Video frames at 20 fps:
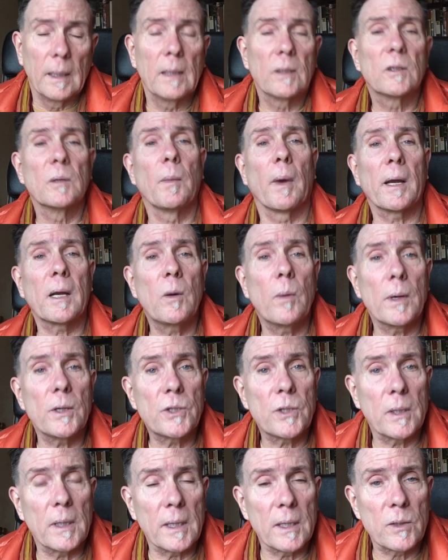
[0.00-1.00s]
So my
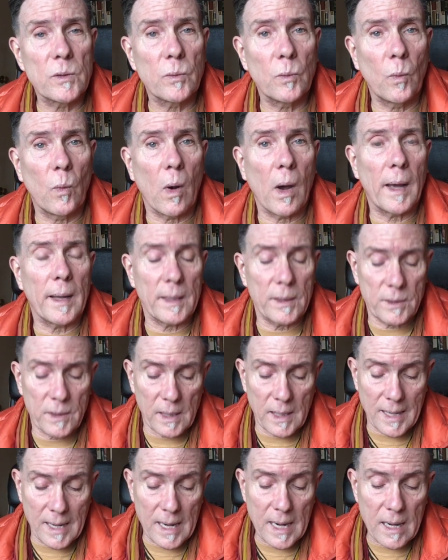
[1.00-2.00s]
question is, why does
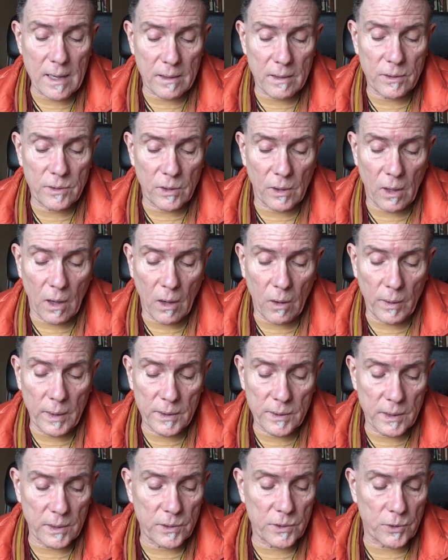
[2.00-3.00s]
he need to know
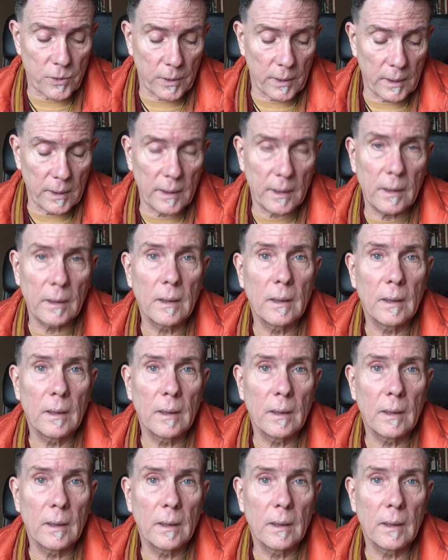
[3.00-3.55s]
his history?